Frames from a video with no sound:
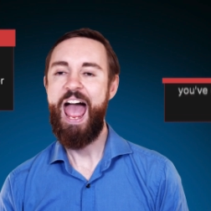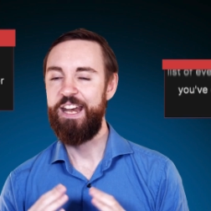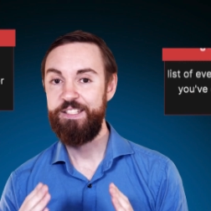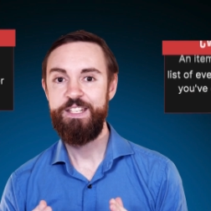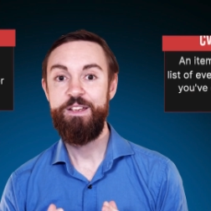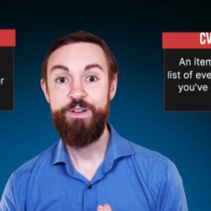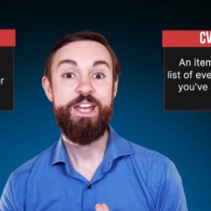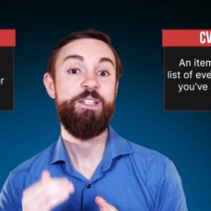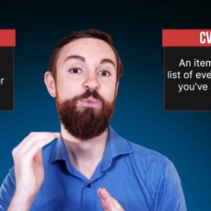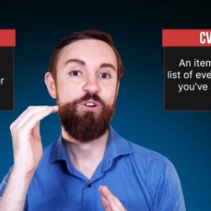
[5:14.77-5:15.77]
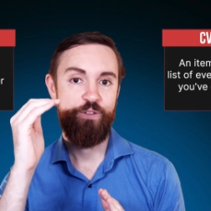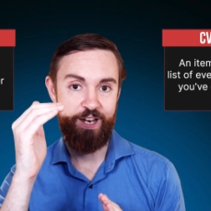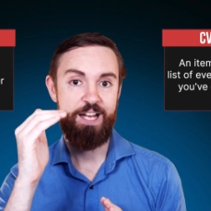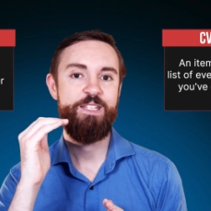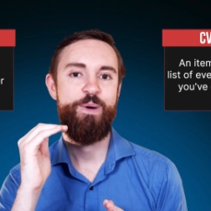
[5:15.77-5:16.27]
and a C V is more of an
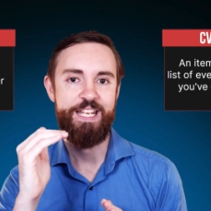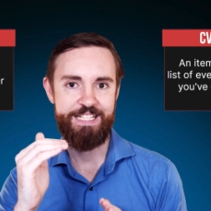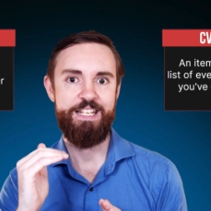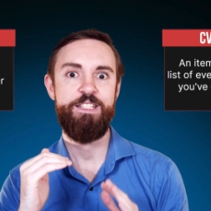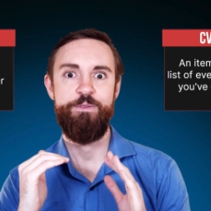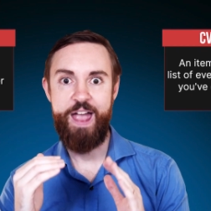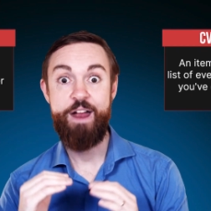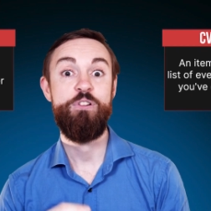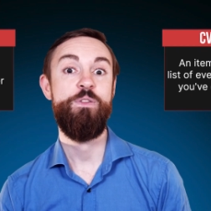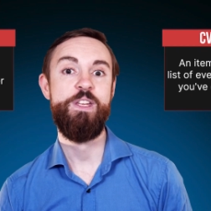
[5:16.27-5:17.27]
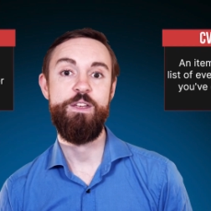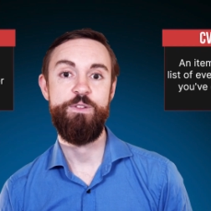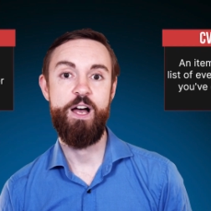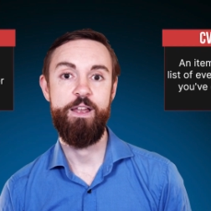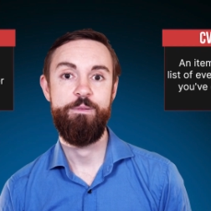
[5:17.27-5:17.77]
itemized list of everything you've
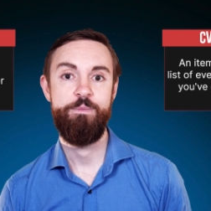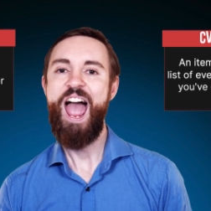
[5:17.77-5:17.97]
done.